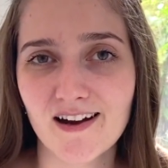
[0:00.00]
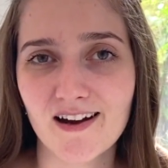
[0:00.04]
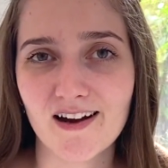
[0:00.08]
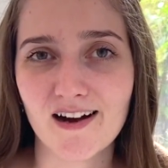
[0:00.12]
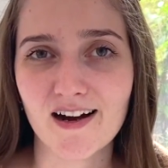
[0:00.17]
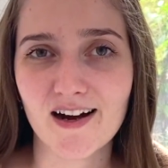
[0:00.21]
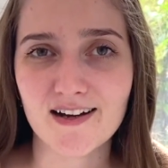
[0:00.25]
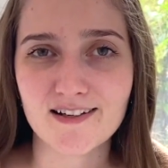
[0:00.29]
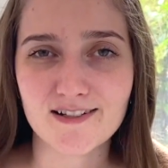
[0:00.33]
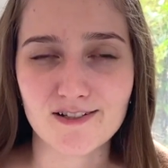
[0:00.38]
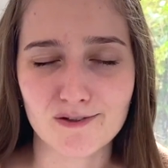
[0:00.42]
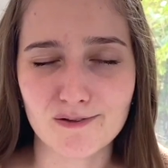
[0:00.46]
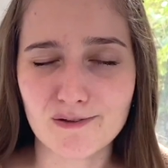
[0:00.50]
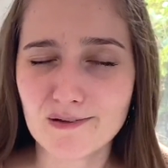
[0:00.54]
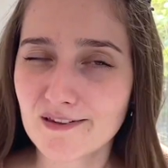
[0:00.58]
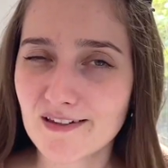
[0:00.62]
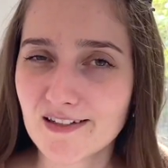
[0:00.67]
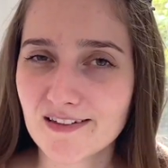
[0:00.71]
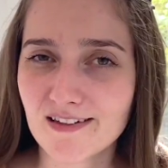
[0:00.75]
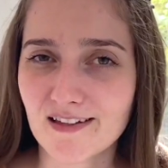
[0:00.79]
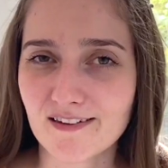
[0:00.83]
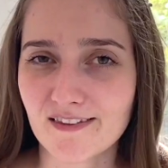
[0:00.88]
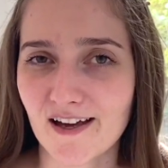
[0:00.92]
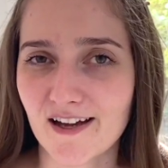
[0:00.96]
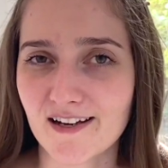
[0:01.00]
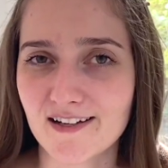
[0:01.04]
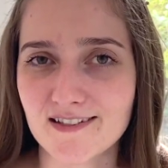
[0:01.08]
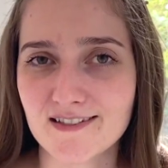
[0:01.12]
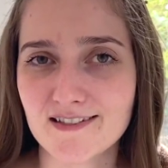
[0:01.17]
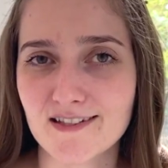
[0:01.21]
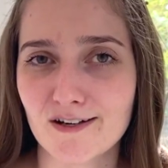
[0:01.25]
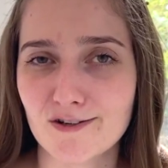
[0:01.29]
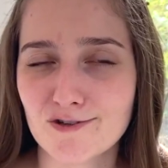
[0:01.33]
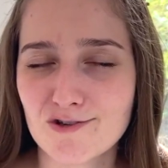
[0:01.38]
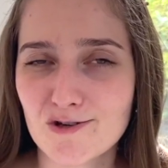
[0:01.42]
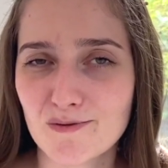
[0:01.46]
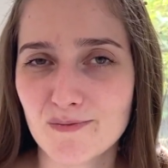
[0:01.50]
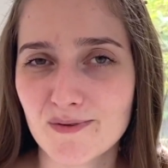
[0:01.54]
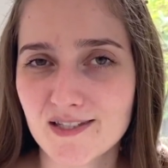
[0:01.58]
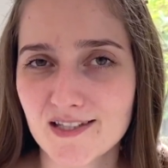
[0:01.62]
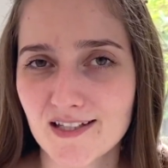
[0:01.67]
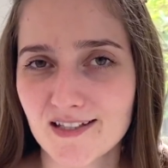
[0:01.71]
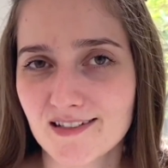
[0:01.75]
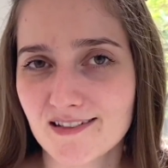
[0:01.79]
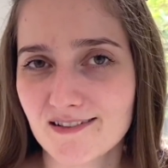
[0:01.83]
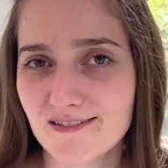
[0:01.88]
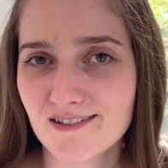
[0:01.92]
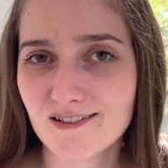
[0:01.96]
I don't think that is
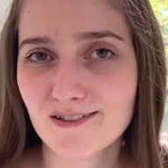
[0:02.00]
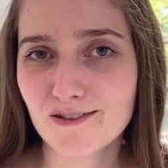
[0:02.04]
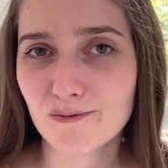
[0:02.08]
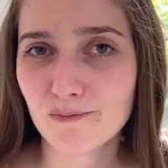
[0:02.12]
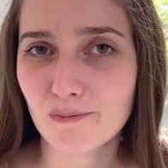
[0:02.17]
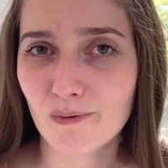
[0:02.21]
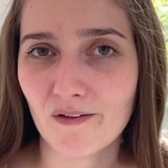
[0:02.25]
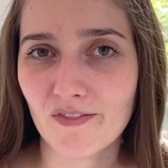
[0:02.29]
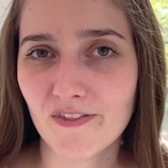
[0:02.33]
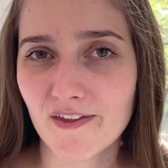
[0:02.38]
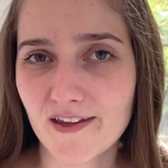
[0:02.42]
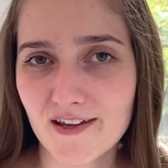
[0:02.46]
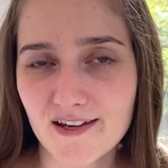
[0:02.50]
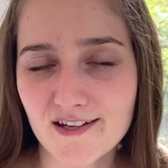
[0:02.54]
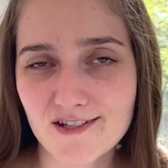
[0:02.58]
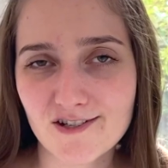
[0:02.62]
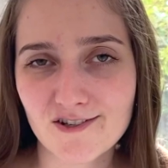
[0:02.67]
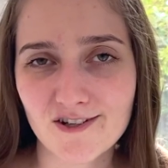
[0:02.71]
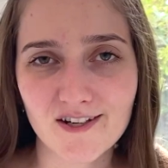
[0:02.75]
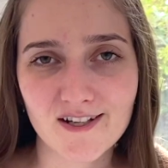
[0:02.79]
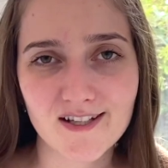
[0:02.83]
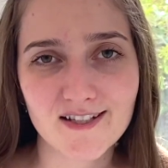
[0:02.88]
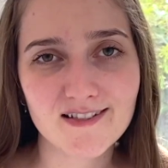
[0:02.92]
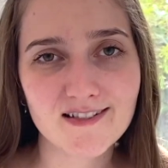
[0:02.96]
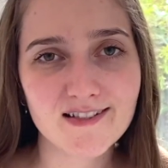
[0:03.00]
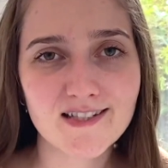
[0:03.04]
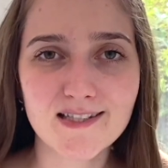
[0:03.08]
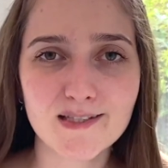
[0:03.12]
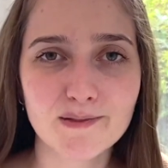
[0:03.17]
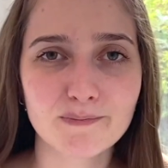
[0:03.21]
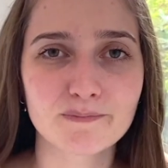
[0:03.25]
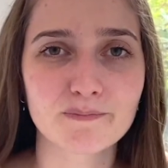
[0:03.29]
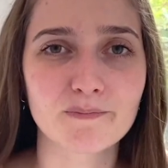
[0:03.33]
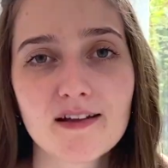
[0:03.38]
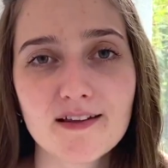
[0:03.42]
100% what the issue is.